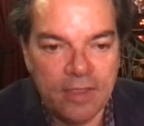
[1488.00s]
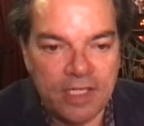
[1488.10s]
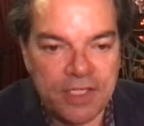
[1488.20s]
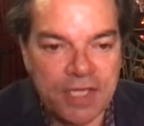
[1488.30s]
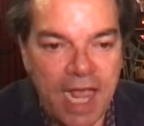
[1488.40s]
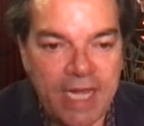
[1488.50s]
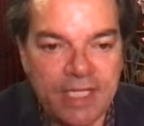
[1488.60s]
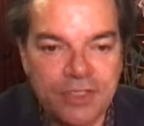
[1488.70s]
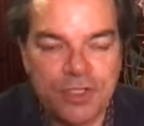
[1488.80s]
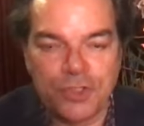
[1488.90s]

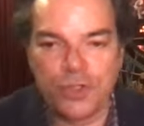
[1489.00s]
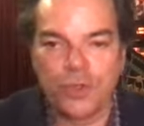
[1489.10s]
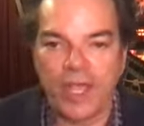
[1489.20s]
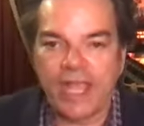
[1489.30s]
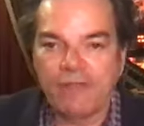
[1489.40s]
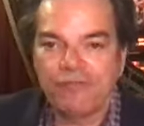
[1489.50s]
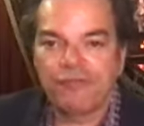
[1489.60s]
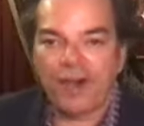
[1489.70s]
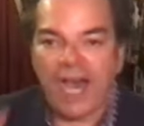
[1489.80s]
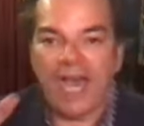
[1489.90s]
decided to do a $5
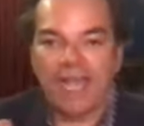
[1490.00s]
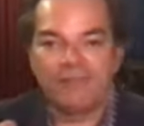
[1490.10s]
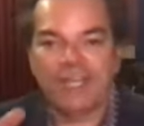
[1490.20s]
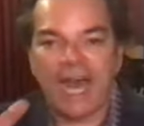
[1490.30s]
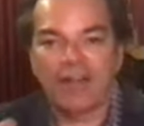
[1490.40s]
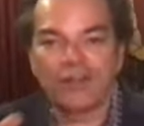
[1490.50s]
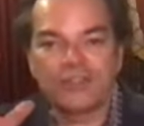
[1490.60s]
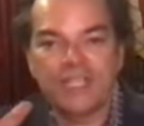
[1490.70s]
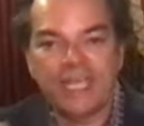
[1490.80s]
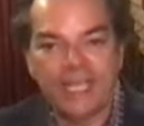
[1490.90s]

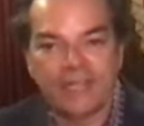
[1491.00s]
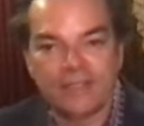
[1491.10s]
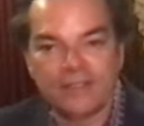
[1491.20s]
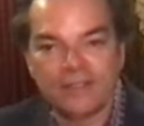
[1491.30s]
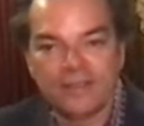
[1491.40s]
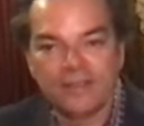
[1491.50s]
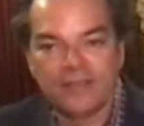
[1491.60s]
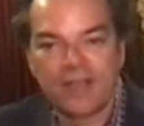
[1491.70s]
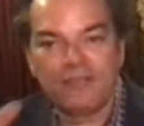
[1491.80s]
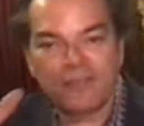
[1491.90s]
ticket,
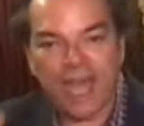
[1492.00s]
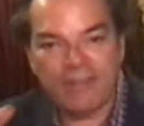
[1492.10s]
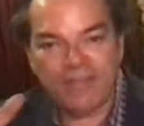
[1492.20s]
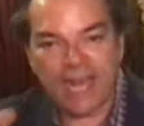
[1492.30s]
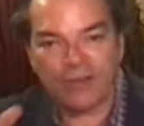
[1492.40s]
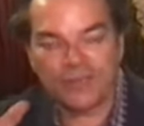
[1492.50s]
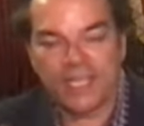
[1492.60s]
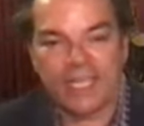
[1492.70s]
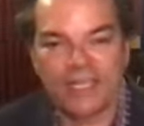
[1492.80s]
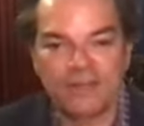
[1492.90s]
a $5
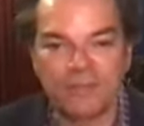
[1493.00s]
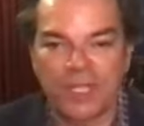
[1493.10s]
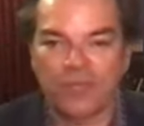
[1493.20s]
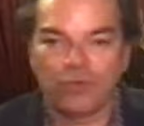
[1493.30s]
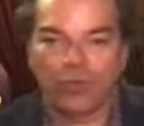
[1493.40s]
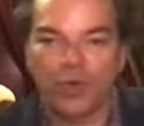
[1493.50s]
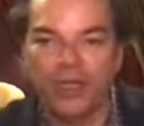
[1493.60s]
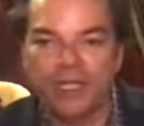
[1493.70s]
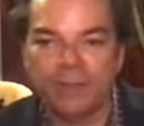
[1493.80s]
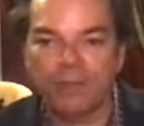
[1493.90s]
ticket, because we're
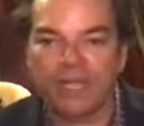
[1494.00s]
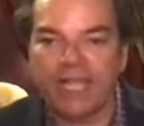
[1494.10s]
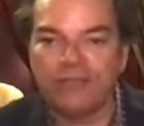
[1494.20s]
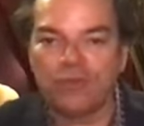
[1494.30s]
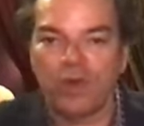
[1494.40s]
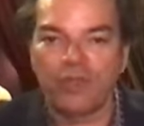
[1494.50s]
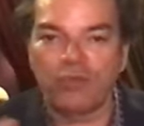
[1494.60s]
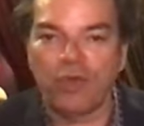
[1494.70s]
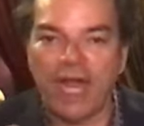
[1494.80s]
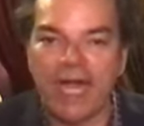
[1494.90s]
in a place where the
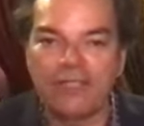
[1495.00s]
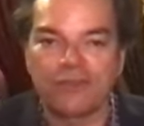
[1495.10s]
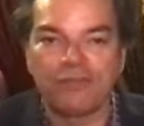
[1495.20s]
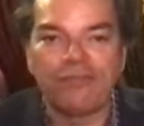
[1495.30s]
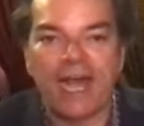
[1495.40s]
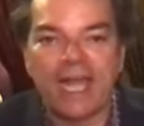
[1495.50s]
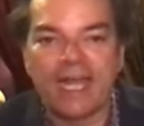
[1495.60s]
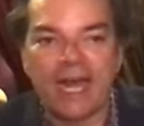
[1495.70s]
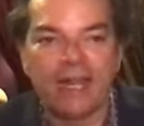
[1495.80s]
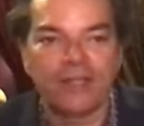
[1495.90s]
rides are $5.
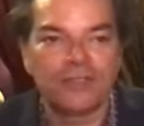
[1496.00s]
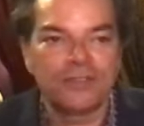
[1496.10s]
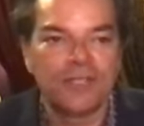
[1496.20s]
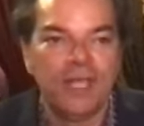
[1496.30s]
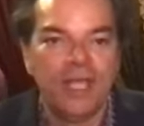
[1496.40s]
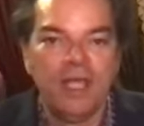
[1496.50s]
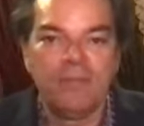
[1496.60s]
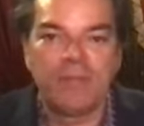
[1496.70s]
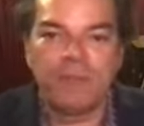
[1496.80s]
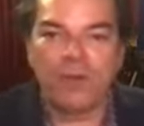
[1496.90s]

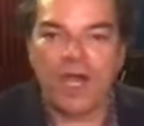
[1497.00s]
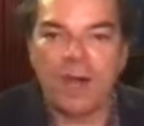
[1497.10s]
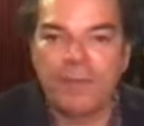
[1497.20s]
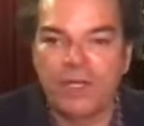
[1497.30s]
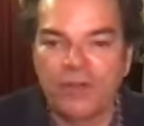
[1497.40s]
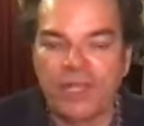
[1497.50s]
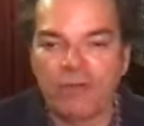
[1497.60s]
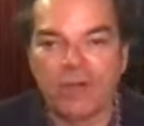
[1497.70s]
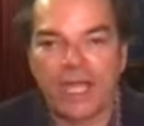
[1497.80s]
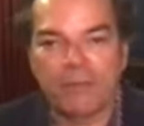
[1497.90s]
People come here, they
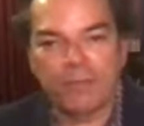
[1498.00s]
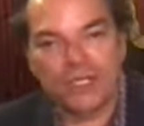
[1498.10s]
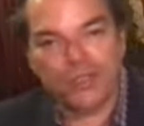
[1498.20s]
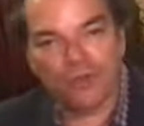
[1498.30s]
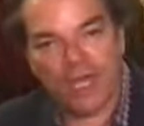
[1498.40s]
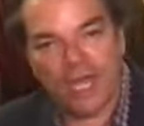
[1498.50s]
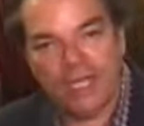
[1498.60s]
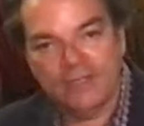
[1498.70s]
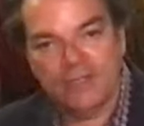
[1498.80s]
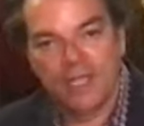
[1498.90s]
ride a bunch of
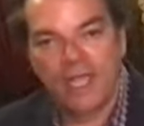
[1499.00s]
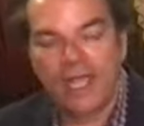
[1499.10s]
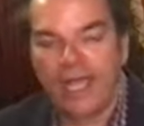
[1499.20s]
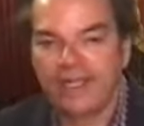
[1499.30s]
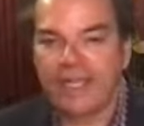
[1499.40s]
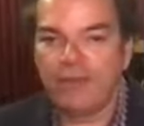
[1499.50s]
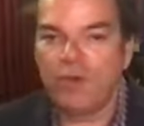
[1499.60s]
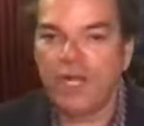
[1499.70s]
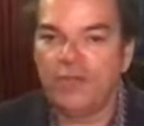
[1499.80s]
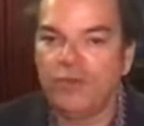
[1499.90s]
rides, and they
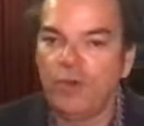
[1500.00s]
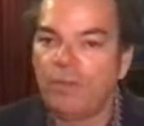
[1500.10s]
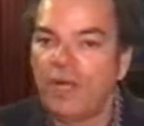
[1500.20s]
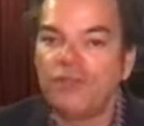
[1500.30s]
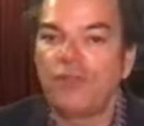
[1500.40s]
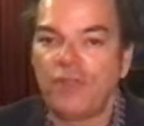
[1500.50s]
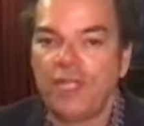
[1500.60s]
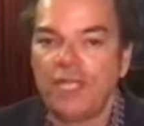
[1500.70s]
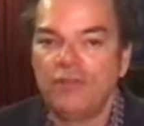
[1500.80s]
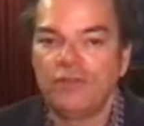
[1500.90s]
want to do a bunch of
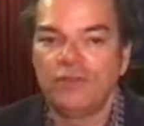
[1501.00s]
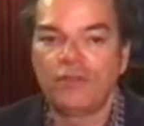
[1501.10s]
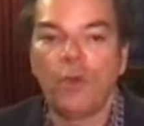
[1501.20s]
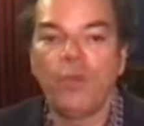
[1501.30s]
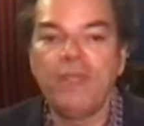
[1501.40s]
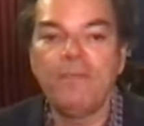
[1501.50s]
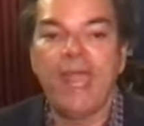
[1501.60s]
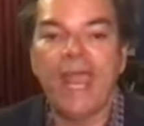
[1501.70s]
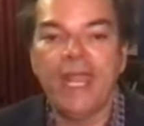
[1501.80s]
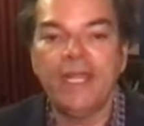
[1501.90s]
things. So we
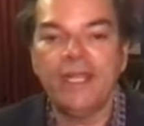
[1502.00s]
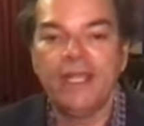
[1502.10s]
made